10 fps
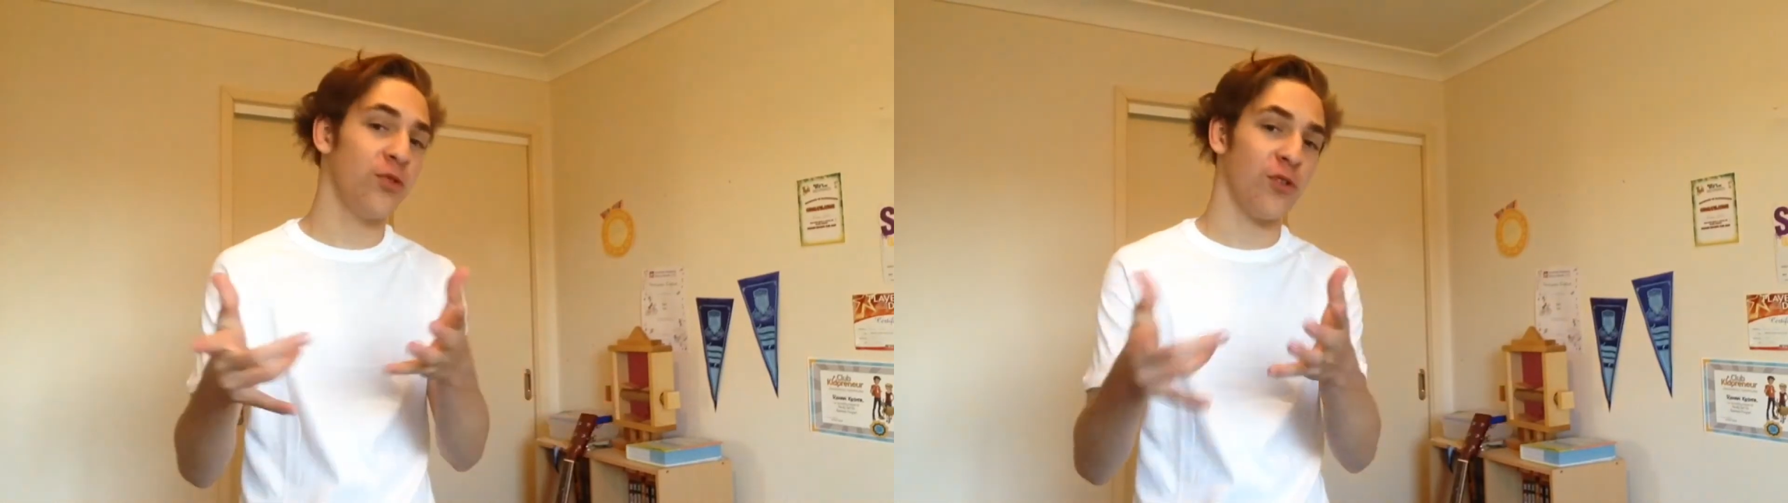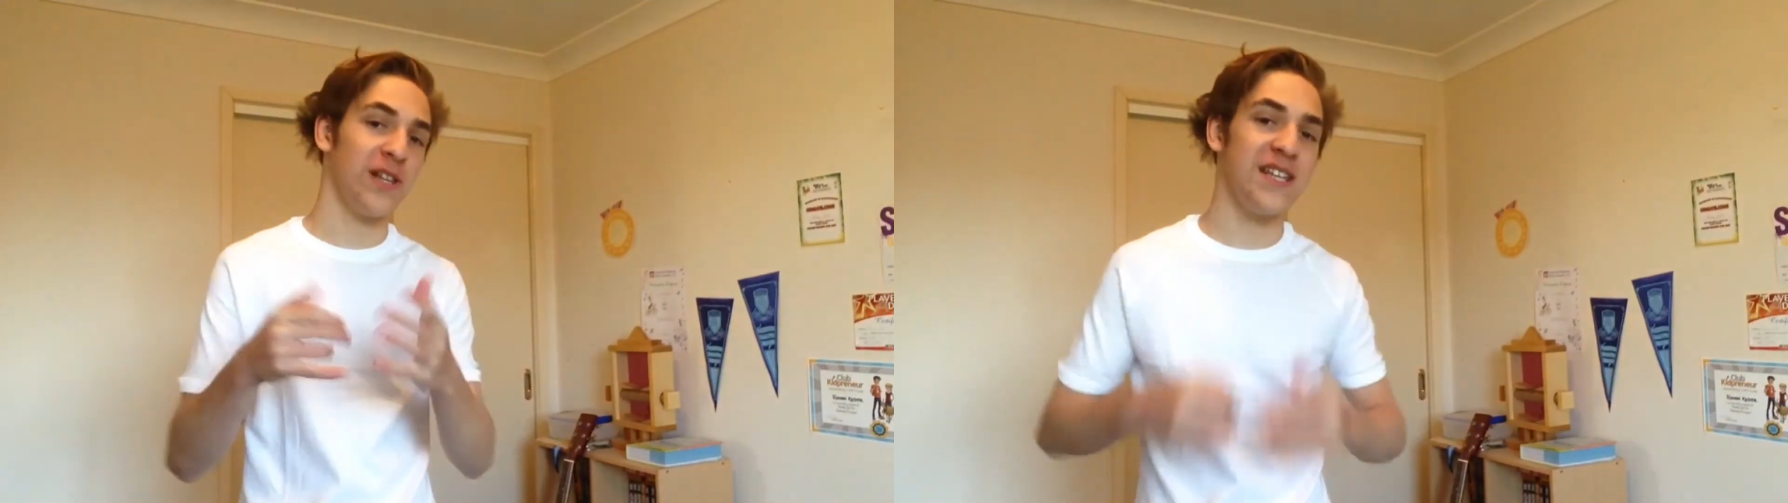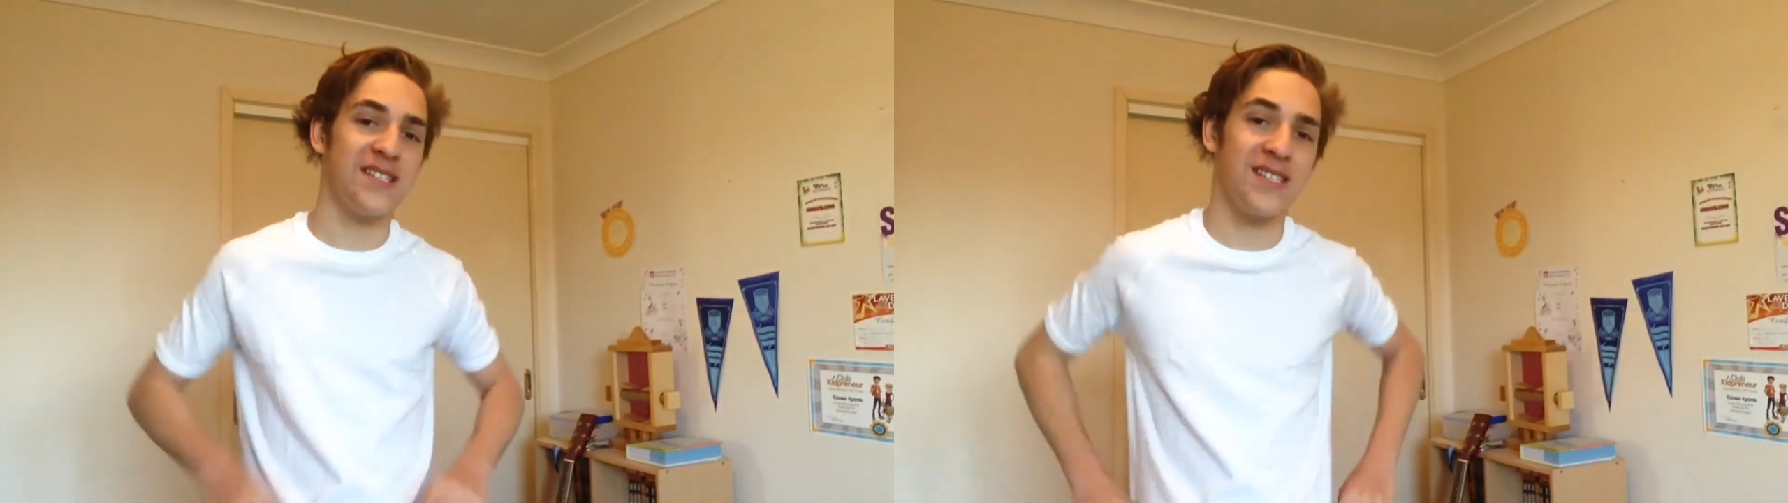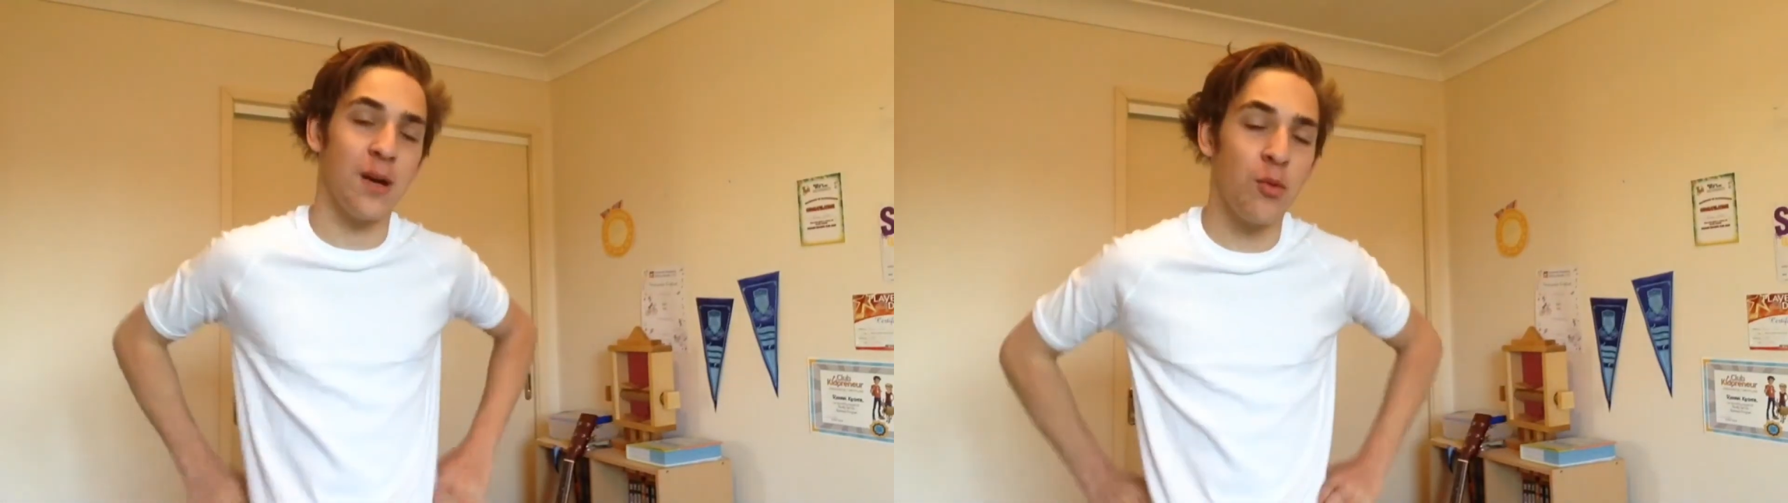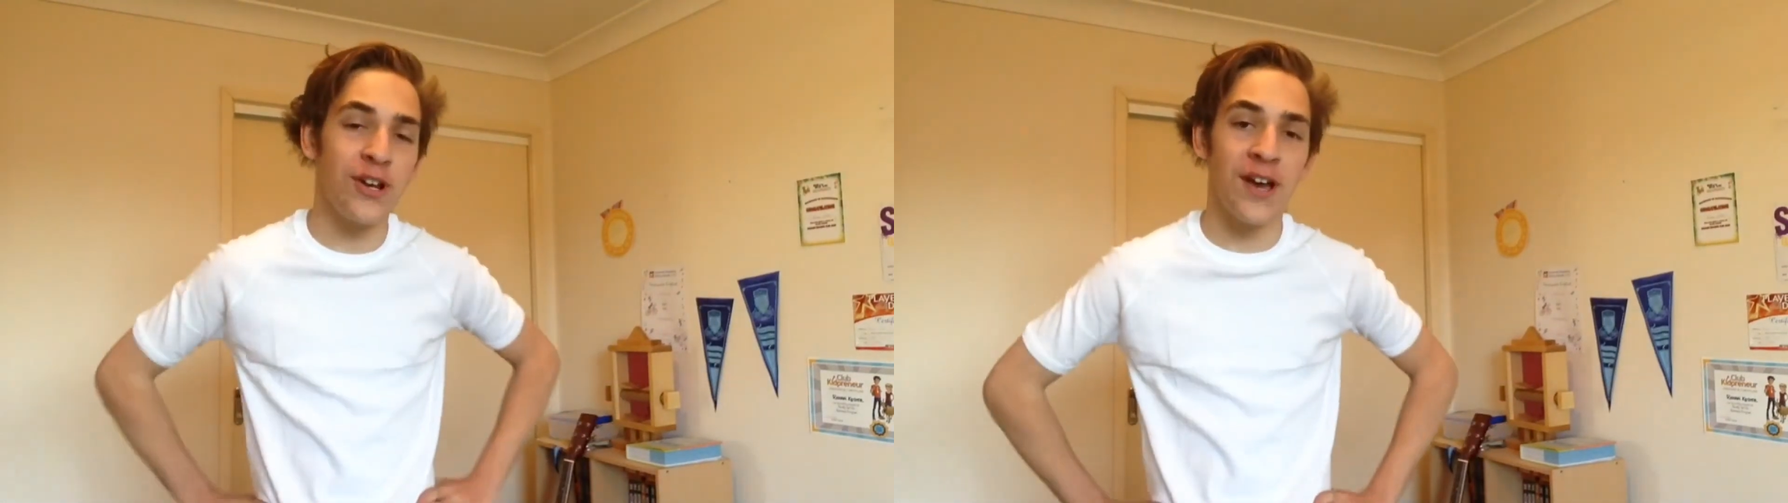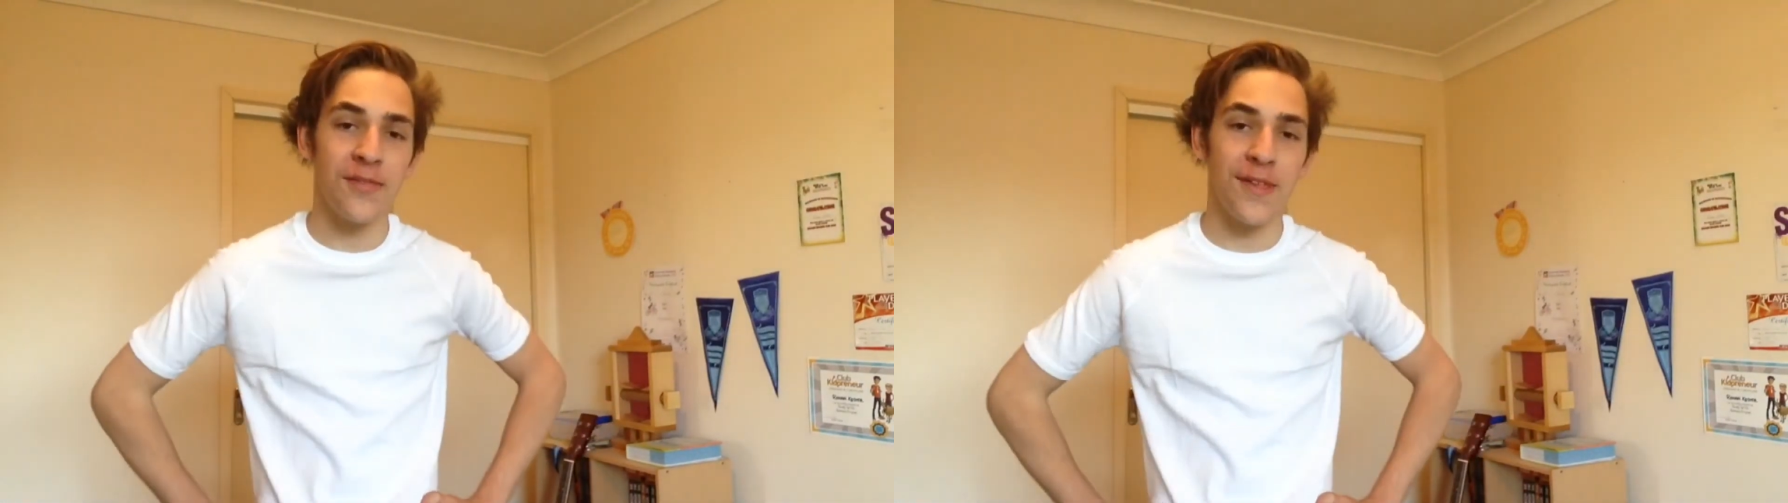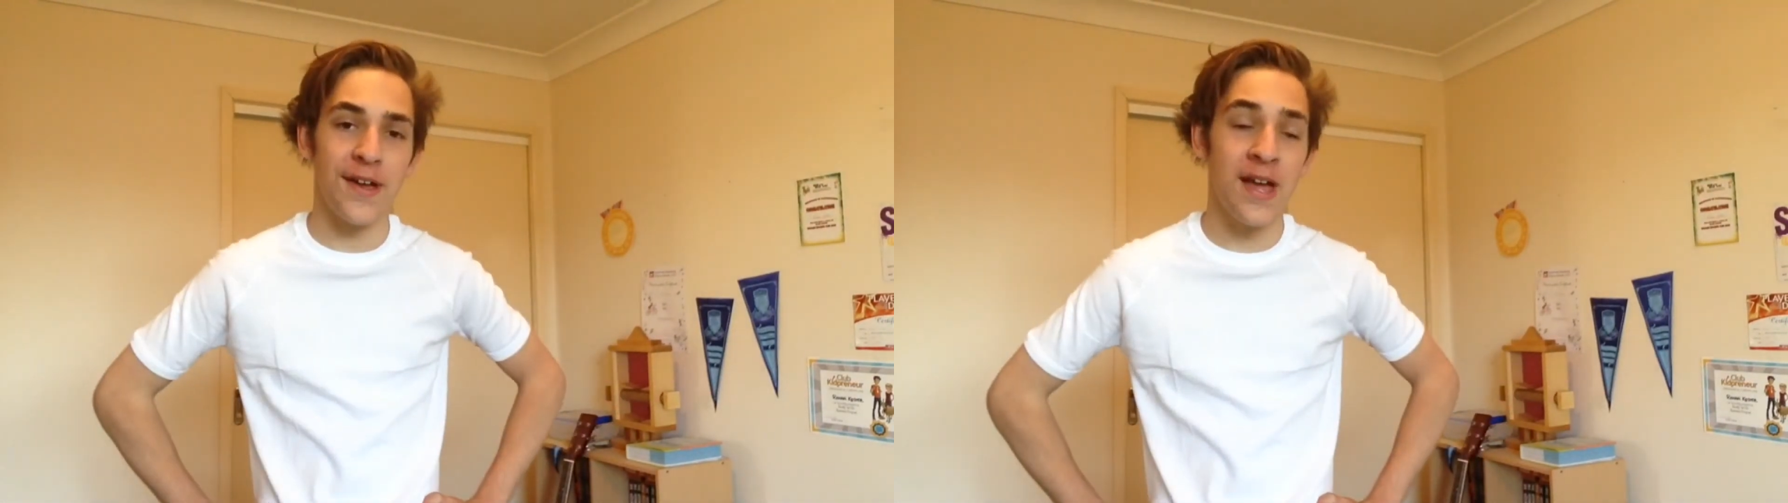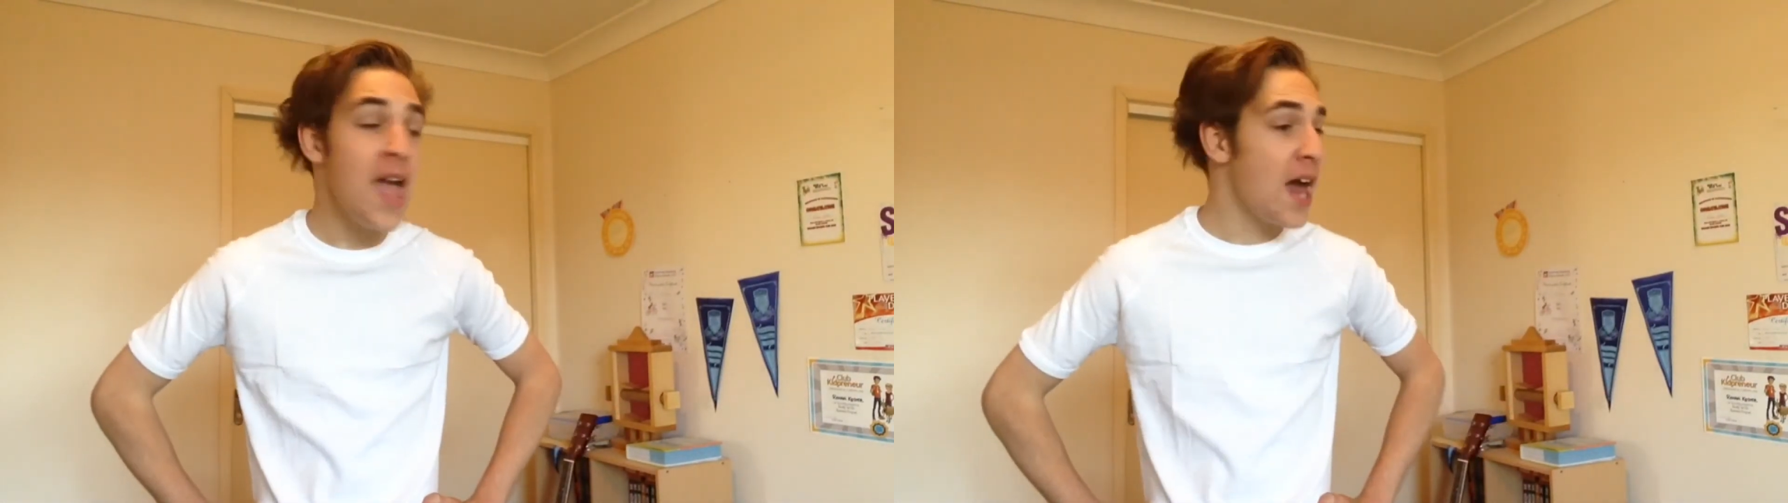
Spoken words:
to at least someone out there,